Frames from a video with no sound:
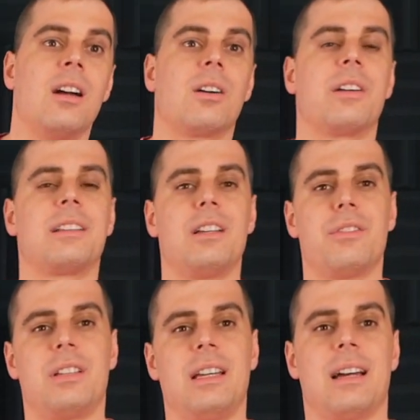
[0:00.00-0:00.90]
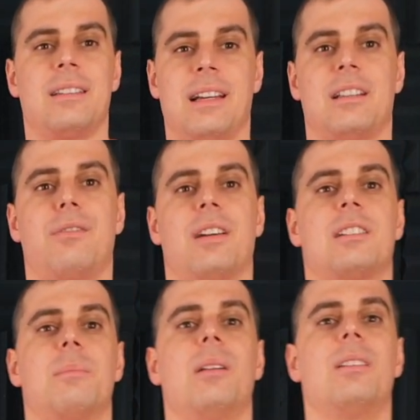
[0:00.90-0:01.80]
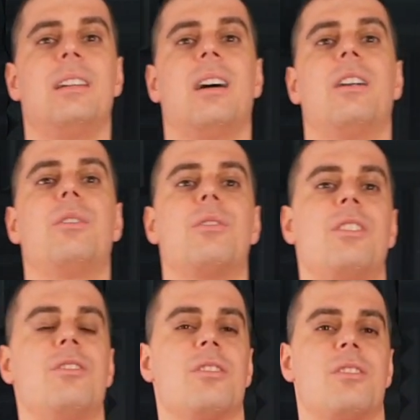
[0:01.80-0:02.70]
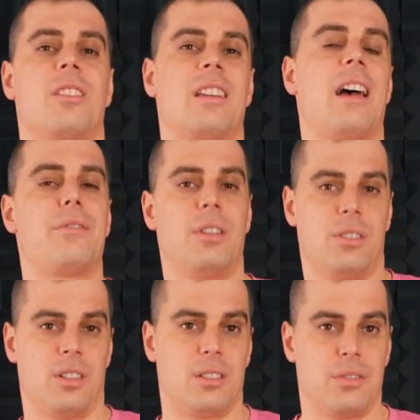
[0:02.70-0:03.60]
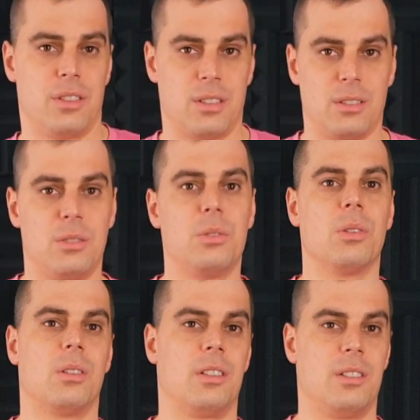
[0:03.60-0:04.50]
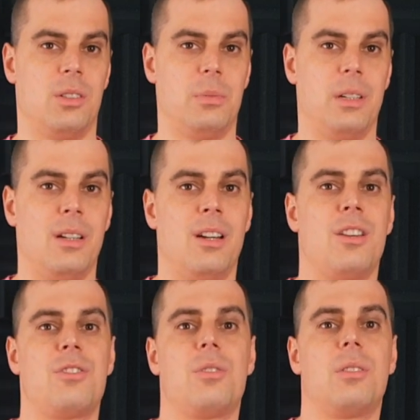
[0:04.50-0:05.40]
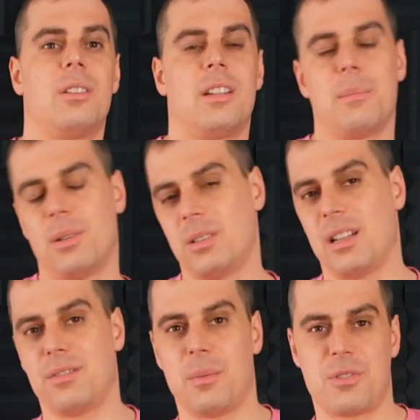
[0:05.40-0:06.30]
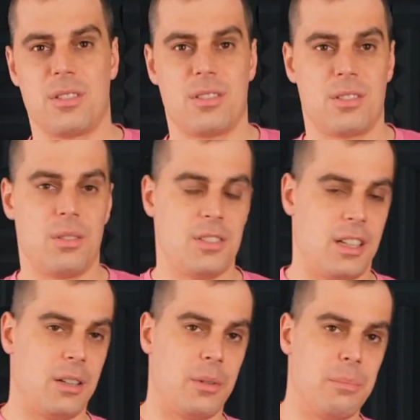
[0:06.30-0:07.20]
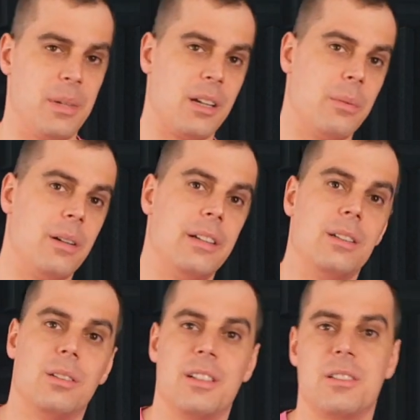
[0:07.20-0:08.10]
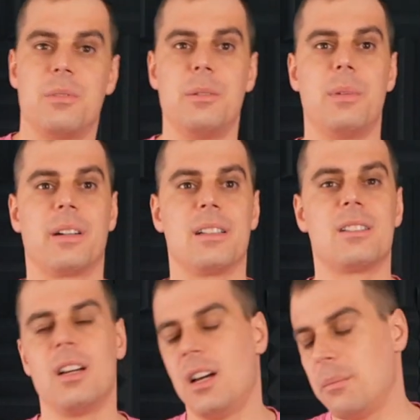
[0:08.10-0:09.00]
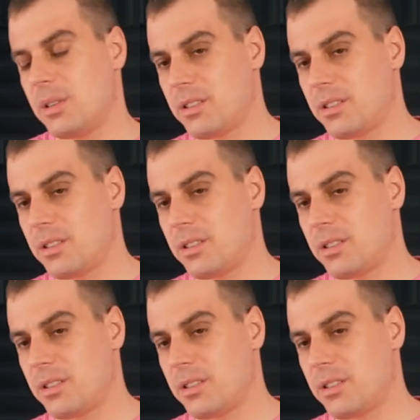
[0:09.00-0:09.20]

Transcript: Connectivity and data flexibility are usually just an afterthought for Google or Adobe. Sure, they both have options to sync with BigQuery or S3 buckets, but the